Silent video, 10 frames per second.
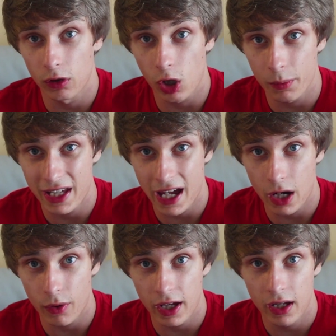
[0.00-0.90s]
the lobby
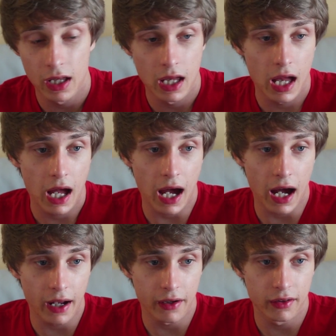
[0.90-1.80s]
area,
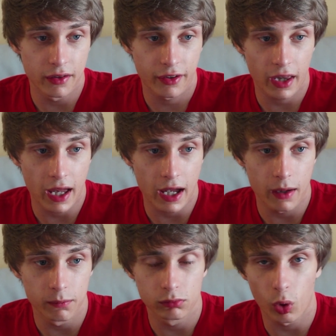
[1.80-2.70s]
and
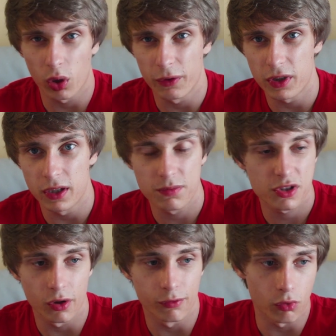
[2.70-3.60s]
all of your
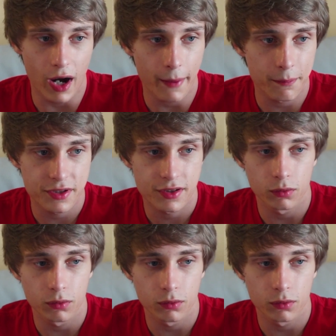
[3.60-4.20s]
sort of reps